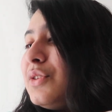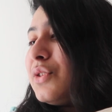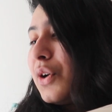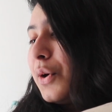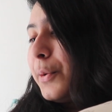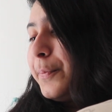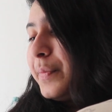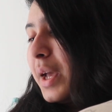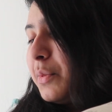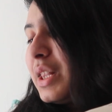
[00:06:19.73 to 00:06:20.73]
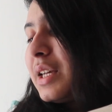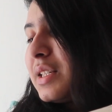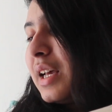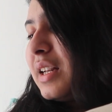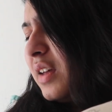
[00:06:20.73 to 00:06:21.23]
So I'm really
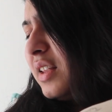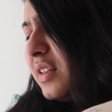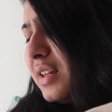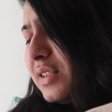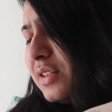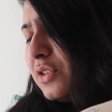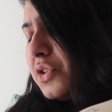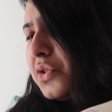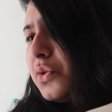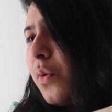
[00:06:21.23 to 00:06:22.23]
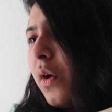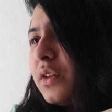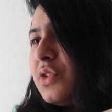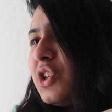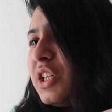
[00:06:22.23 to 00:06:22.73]
excited. I think it's a
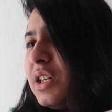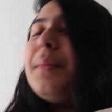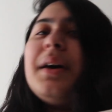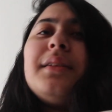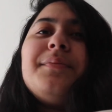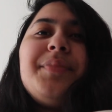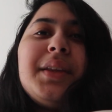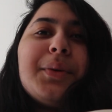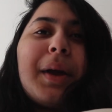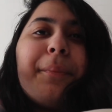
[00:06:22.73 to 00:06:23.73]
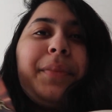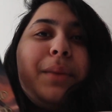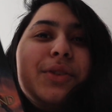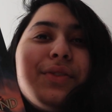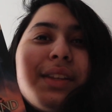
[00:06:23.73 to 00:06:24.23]
duology, but either way,
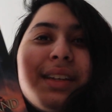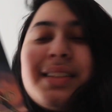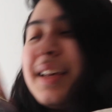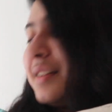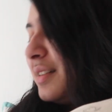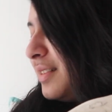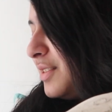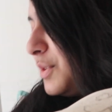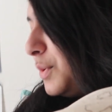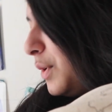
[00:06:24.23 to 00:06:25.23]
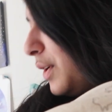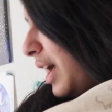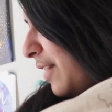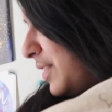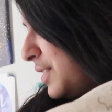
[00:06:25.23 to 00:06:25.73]
I'm just really excited to
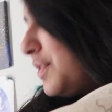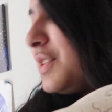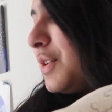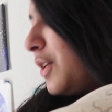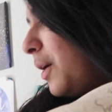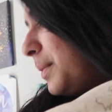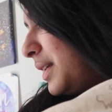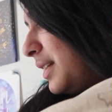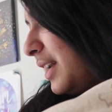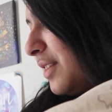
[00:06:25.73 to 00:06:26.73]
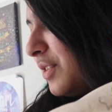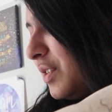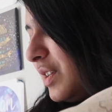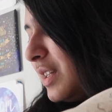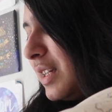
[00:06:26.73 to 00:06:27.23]
have this physical copy and reread